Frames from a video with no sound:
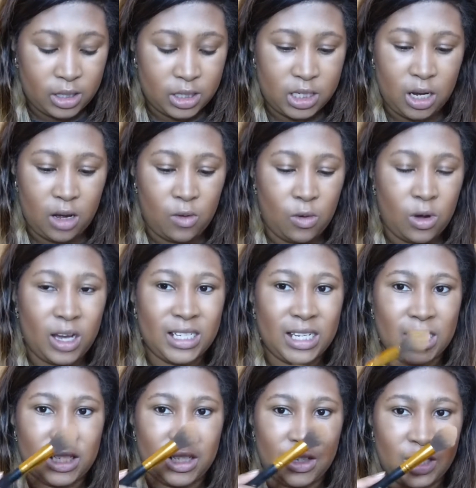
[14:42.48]
So what I
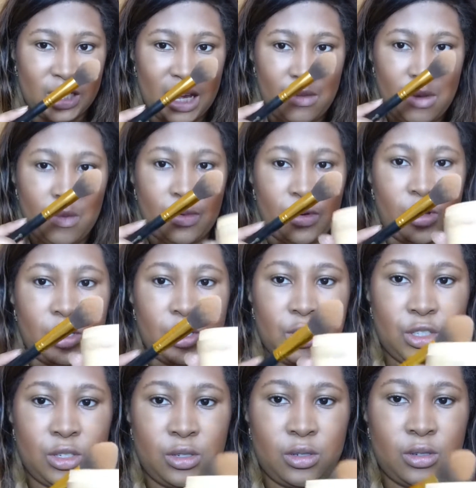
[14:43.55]
tend to do is get my
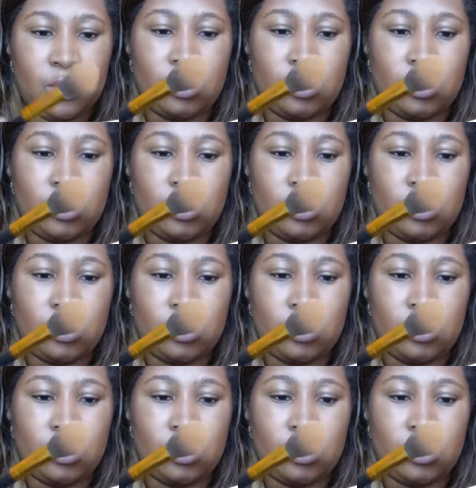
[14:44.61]
brush,